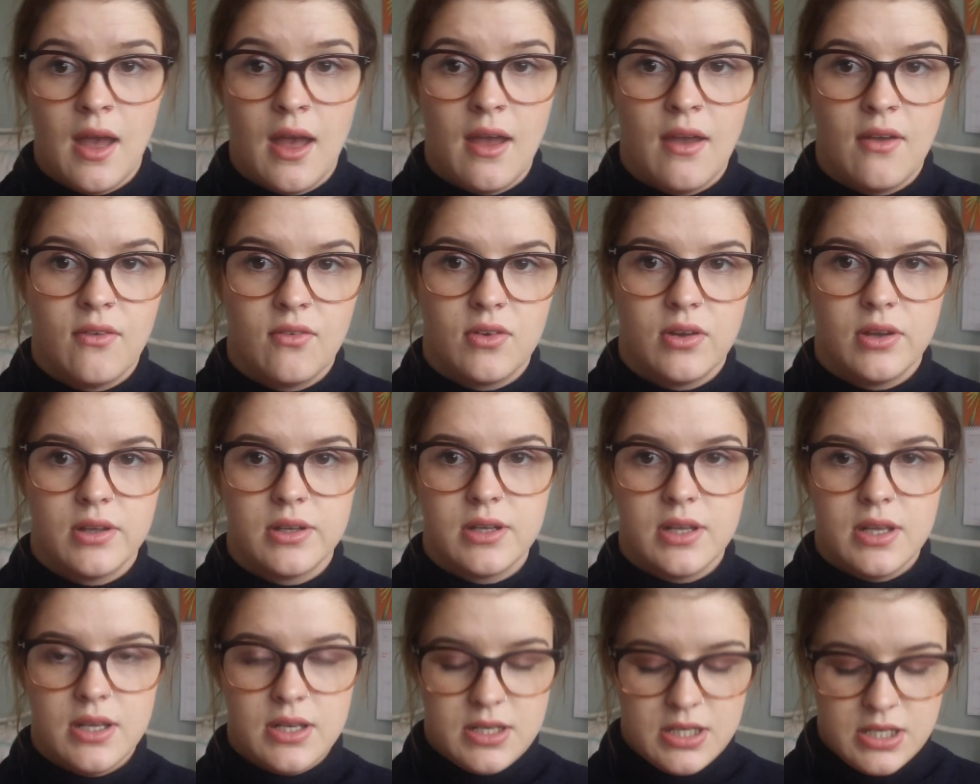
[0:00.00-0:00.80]
I've got
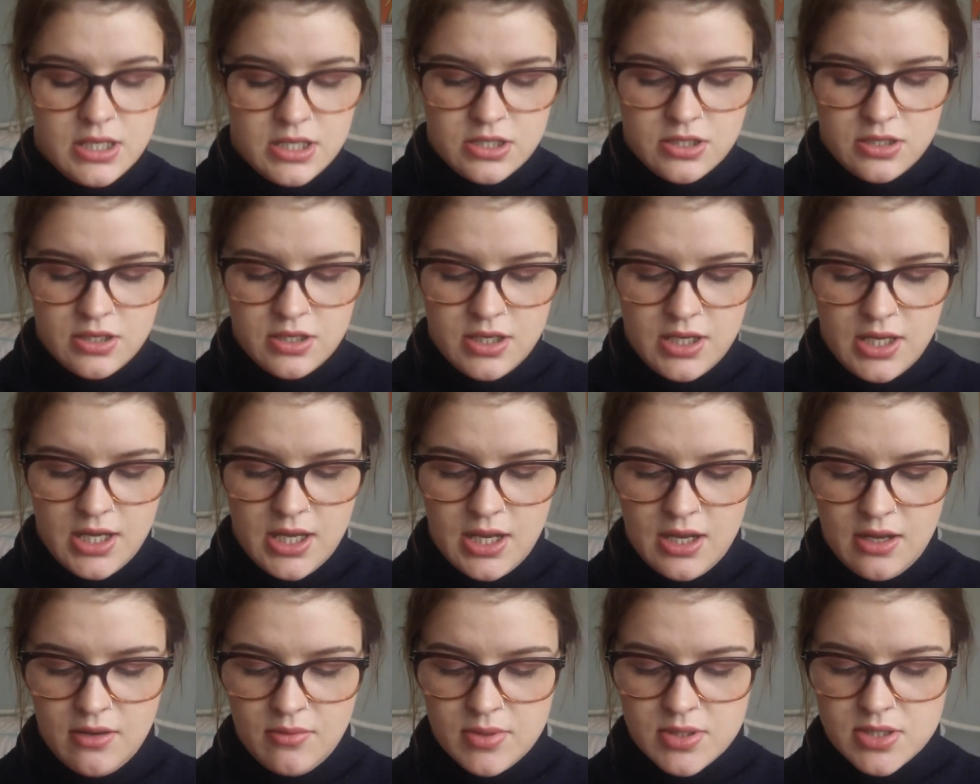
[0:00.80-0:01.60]
a t-shirt
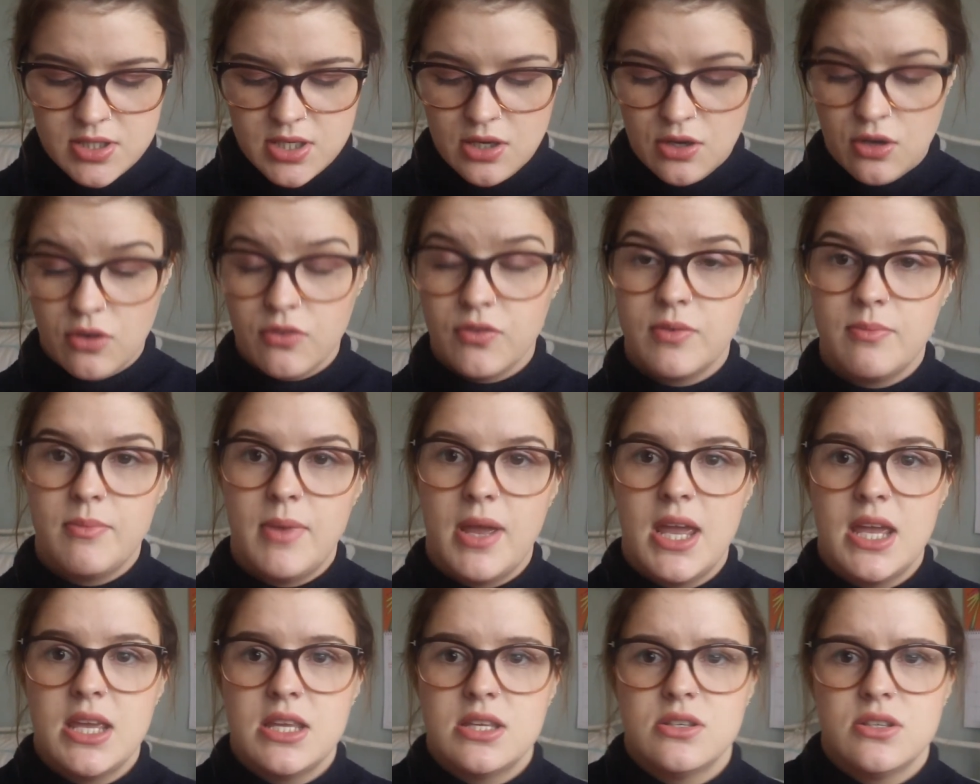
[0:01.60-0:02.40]
here which I got from
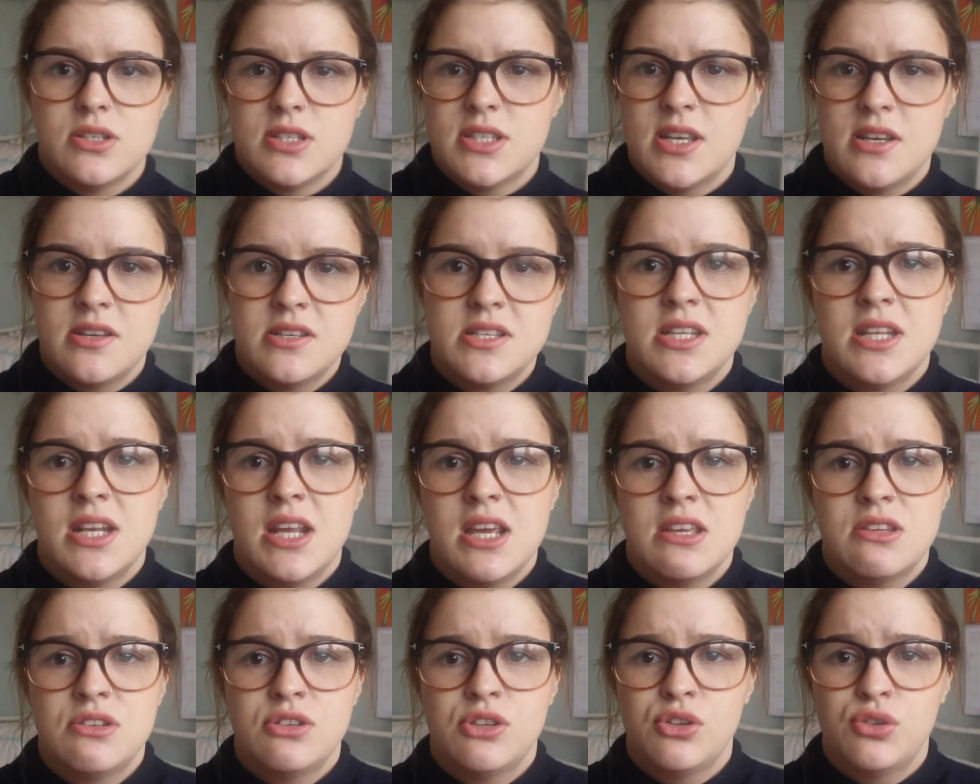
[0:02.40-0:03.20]
Asos. There's an
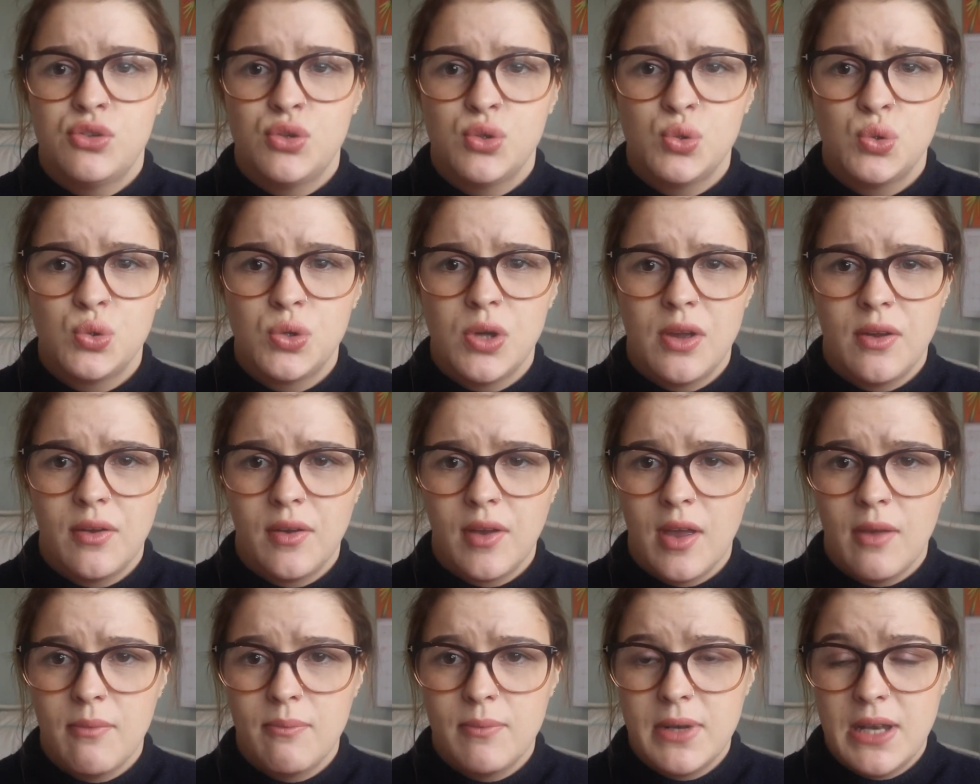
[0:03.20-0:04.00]
Asos haul going
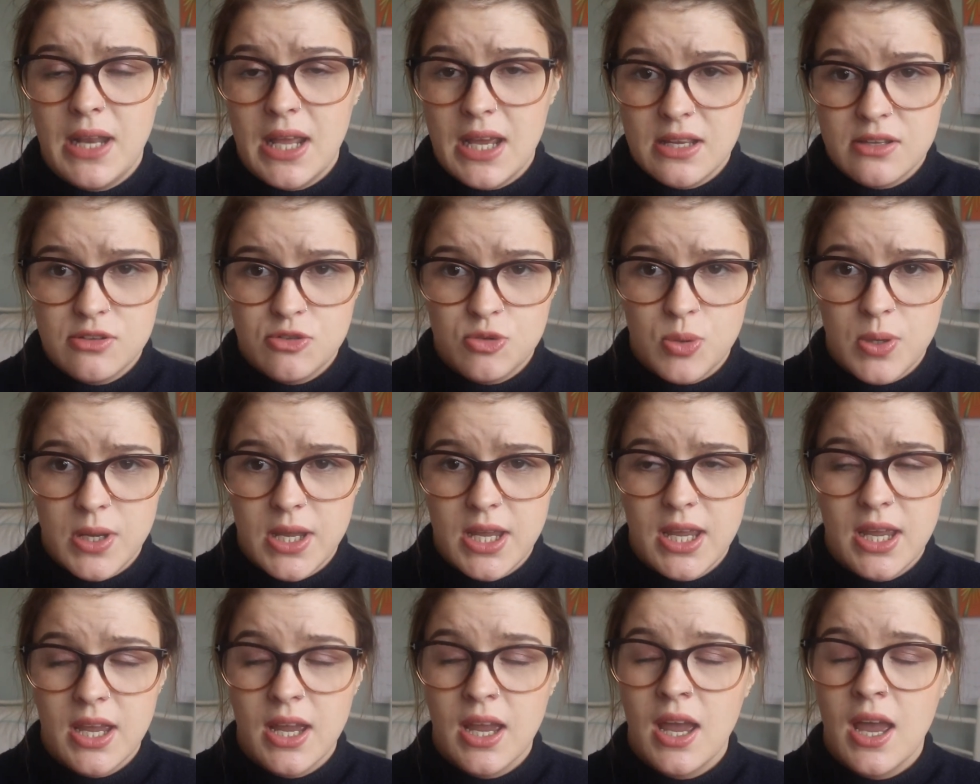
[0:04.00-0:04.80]
up next
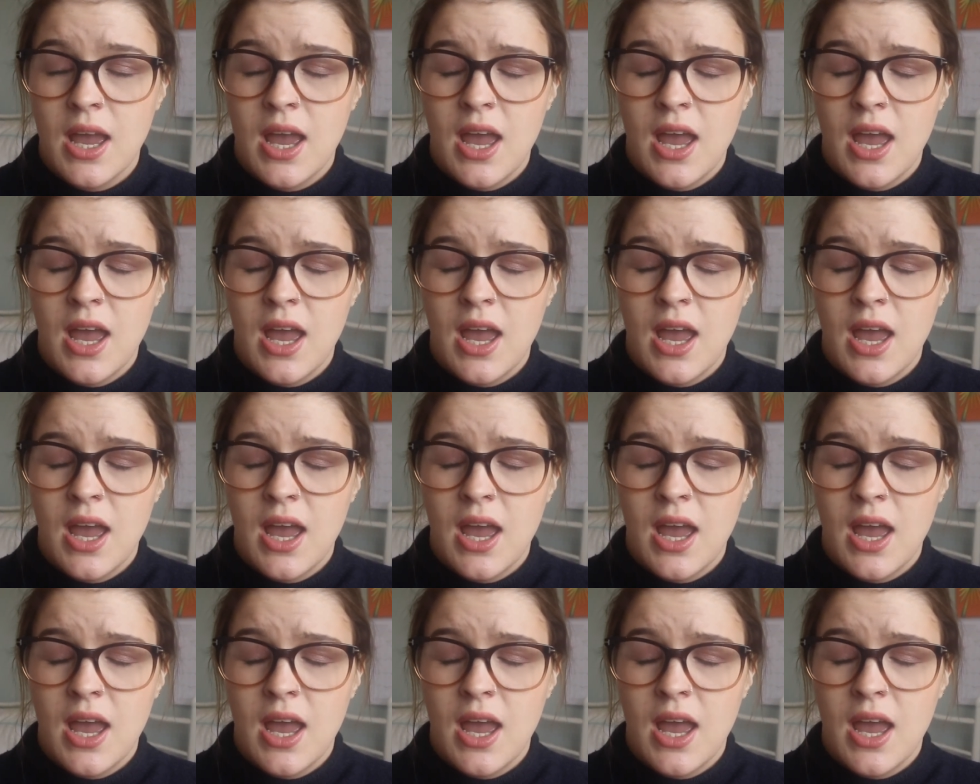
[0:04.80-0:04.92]
week.